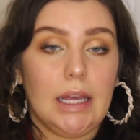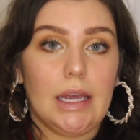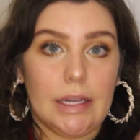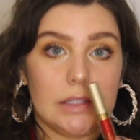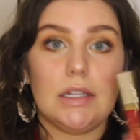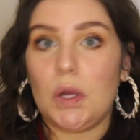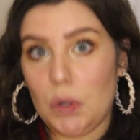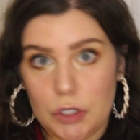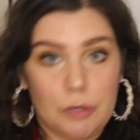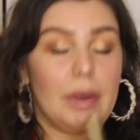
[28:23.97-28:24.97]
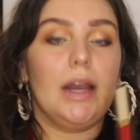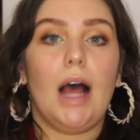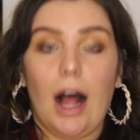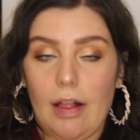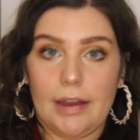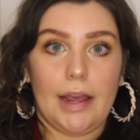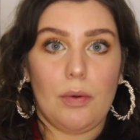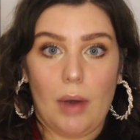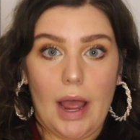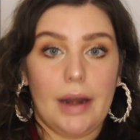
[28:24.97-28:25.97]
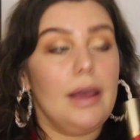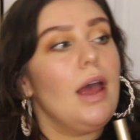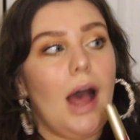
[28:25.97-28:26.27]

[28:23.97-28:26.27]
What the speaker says: is the ultimate holiday red.